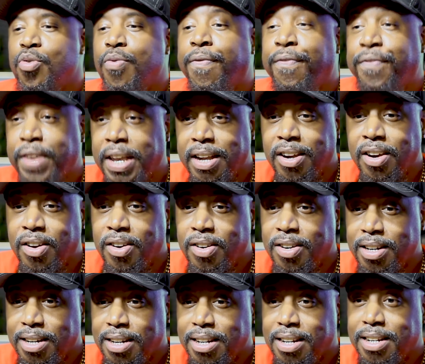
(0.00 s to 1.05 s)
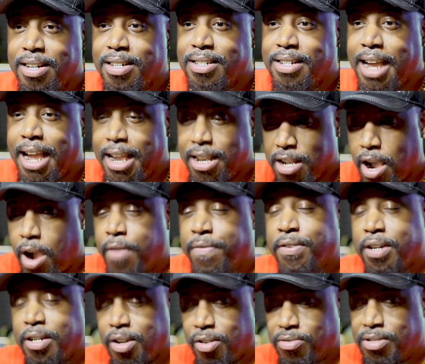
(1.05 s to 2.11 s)
feel that y'all finna
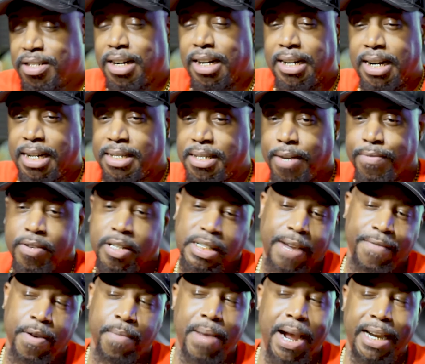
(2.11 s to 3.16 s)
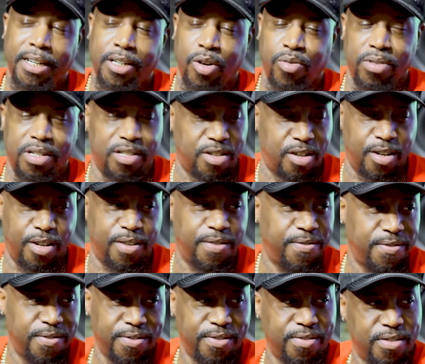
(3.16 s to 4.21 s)
go to that next level, because everybody don't deserve
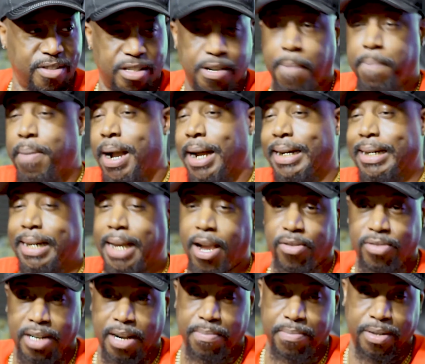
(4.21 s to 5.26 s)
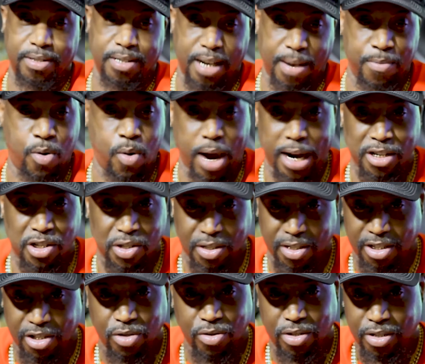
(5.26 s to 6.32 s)
the body count number. I'm quite sure
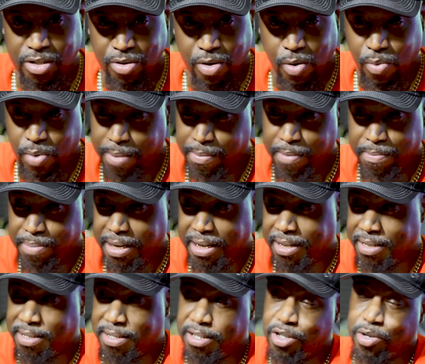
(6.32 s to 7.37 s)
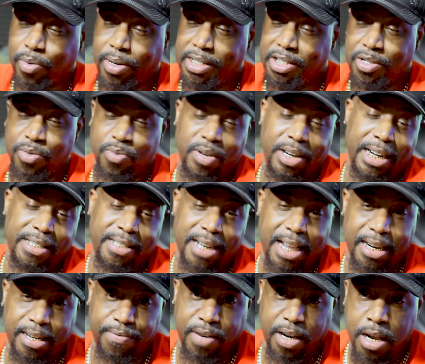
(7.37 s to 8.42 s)
you know women be in situations where that's not
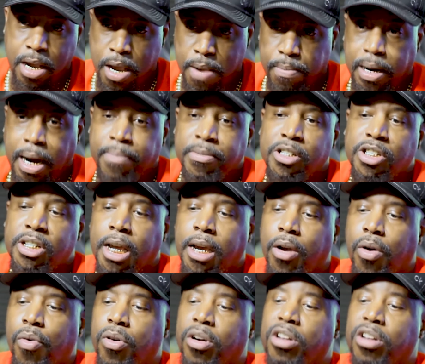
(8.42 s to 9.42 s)
even, but I'm just saying on